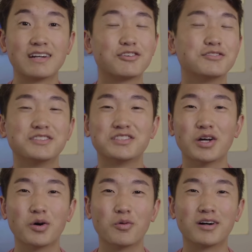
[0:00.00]
everyone,
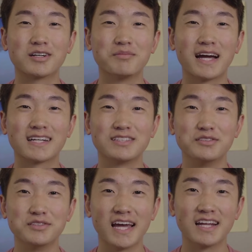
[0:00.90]
so welcome back
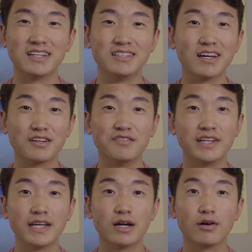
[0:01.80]
to yet another
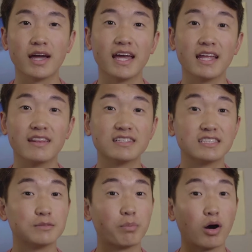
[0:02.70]
video, and this
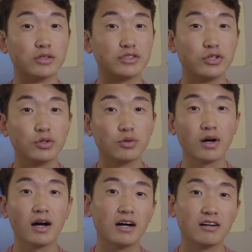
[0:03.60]
is part
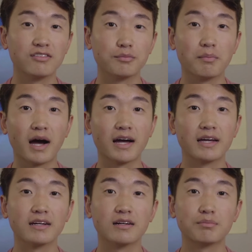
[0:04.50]
2 of
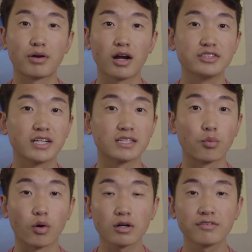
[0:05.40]
my project
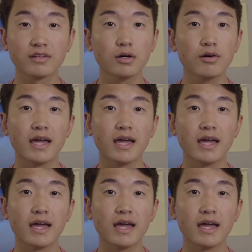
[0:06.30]
workflow,